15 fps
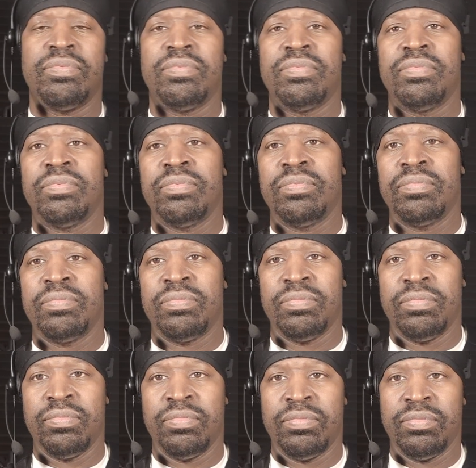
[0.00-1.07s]

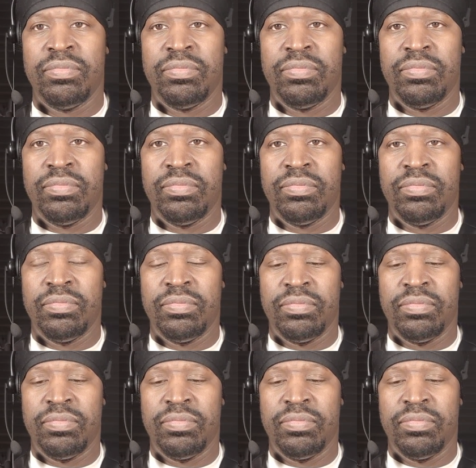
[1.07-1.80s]
[no speech]